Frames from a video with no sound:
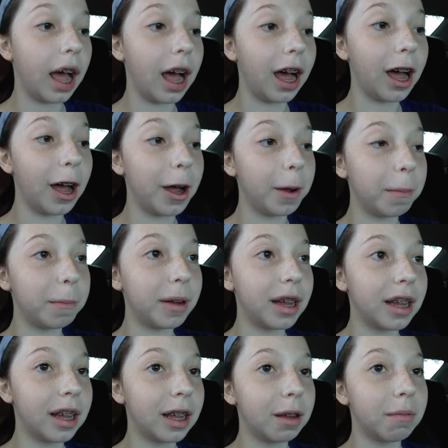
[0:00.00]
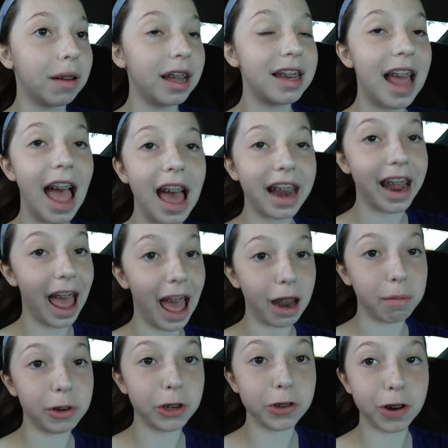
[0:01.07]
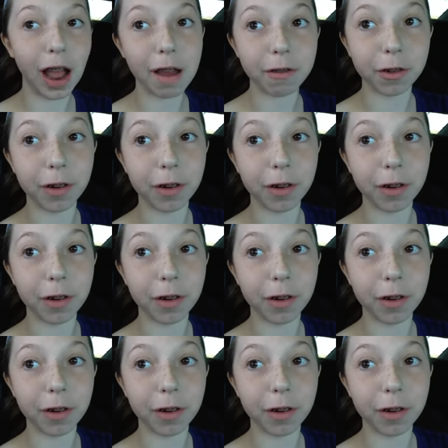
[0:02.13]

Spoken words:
My dad had me drive